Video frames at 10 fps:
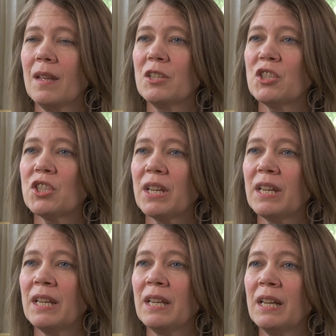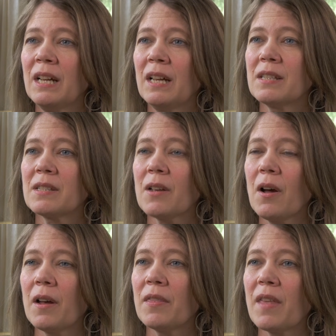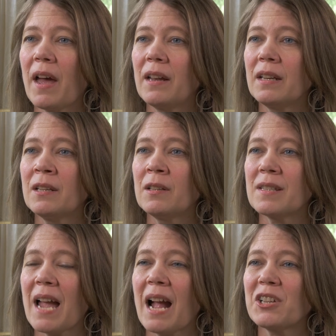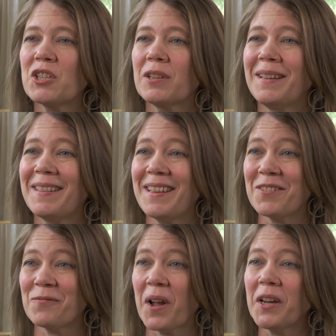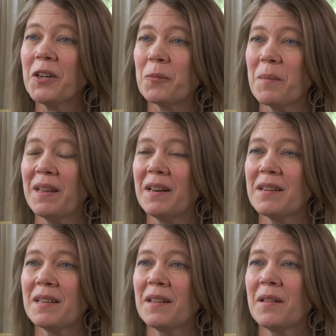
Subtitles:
She saw that it's actually the environment